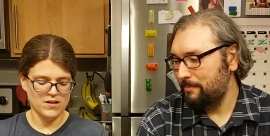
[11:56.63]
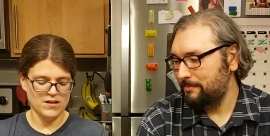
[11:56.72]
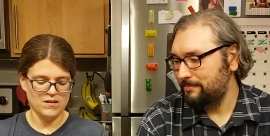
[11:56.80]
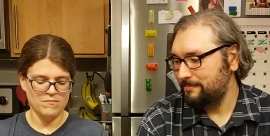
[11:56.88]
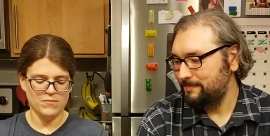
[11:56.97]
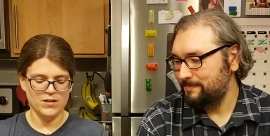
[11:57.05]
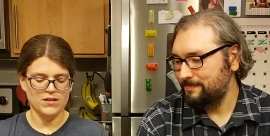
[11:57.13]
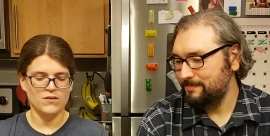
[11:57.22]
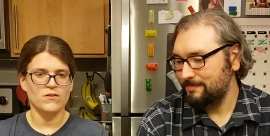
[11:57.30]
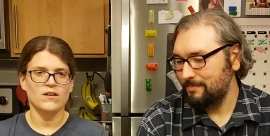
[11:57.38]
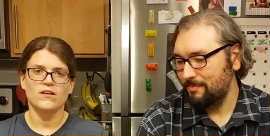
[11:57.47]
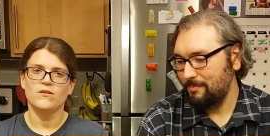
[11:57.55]
Speaker 1: um, but
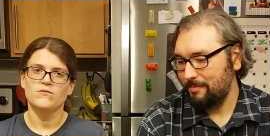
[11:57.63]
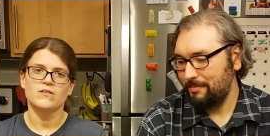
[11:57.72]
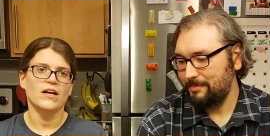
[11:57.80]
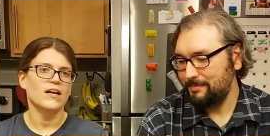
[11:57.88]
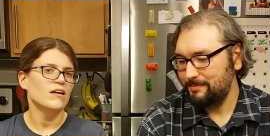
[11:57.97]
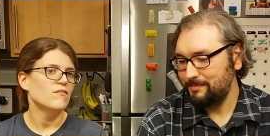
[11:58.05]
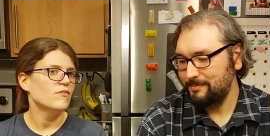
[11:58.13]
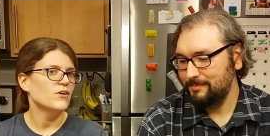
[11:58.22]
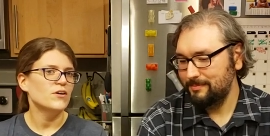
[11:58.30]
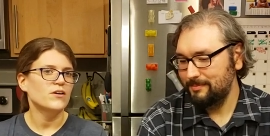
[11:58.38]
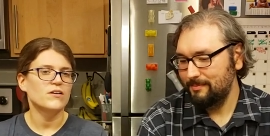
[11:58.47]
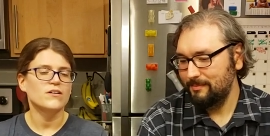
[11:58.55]
you can use any of
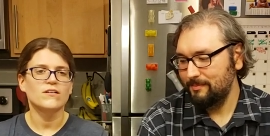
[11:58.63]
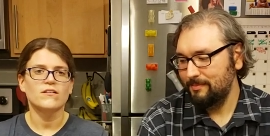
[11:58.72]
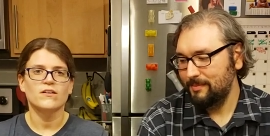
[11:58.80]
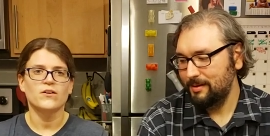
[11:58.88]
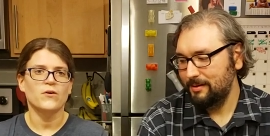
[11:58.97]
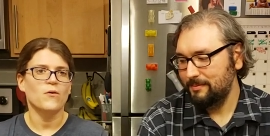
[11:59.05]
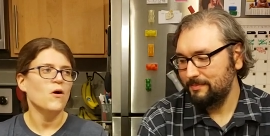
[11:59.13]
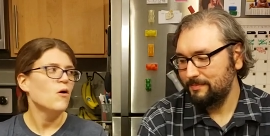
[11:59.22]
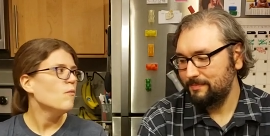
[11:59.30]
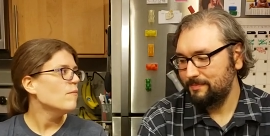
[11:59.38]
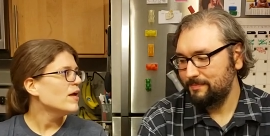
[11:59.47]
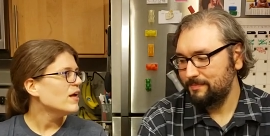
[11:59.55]
your you know
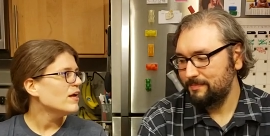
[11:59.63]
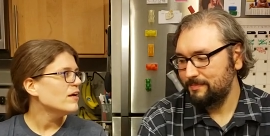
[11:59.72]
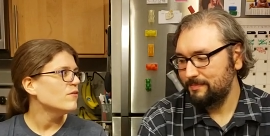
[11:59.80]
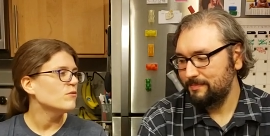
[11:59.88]
homemade